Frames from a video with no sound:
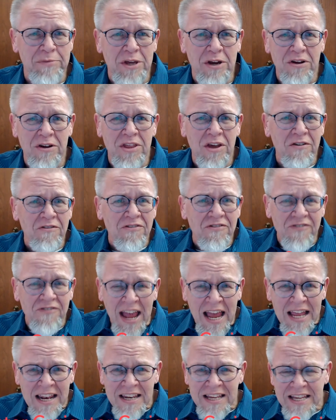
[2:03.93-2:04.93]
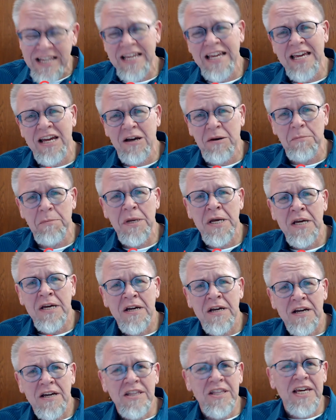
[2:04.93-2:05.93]
They're they're failing him.
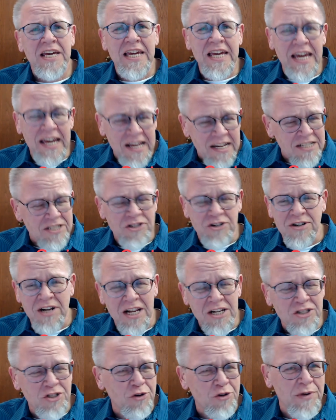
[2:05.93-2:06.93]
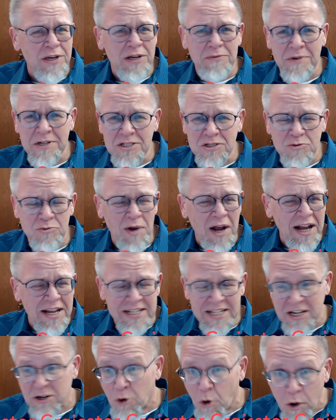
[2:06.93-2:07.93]
The kings are not doing what's right,
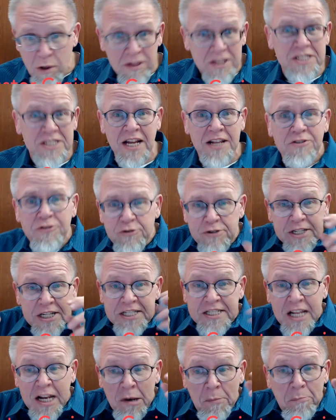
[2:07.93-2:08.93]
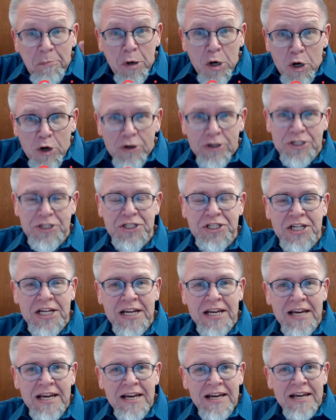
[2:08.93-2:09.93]
and all of a sudden there's this little burst,
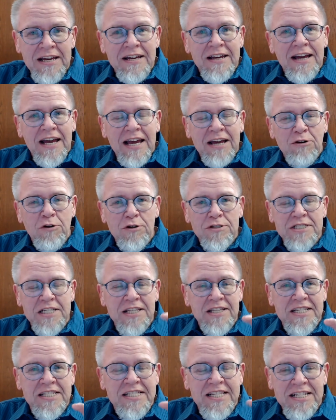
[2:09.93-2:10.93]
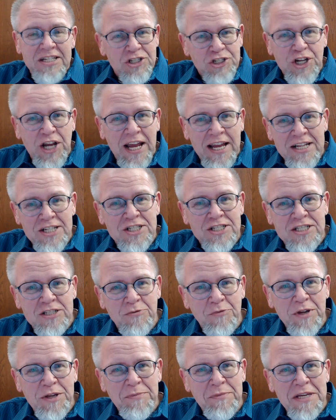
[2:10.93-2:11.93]
and all of a sudden the scene changes, and
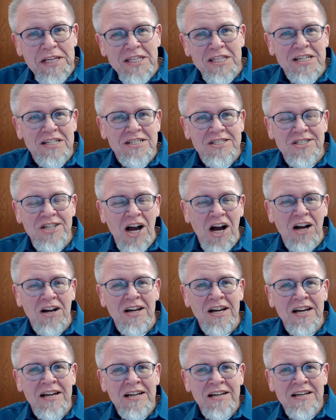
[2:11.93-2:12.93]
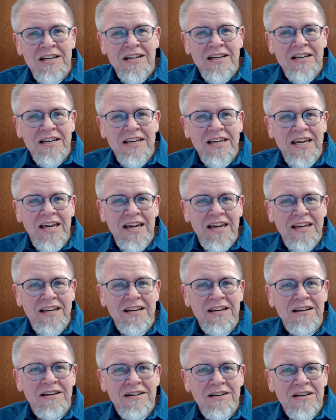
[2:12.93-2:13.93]
we meet this young
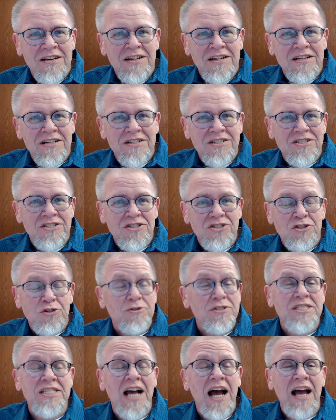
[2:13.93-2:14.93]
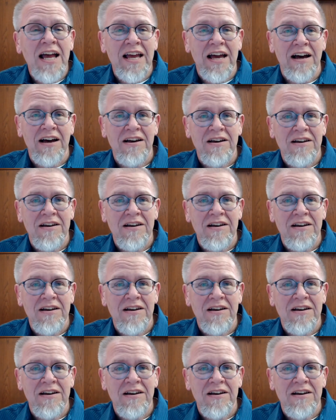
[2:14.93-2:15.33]
king Josiah.